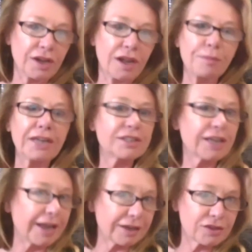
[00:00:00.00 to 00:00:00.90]
by
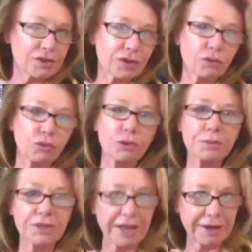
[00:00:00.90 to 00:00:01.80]
text, group
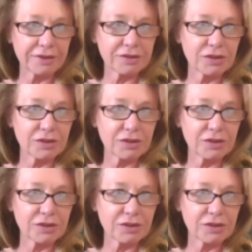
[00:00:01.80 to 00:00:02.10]
text.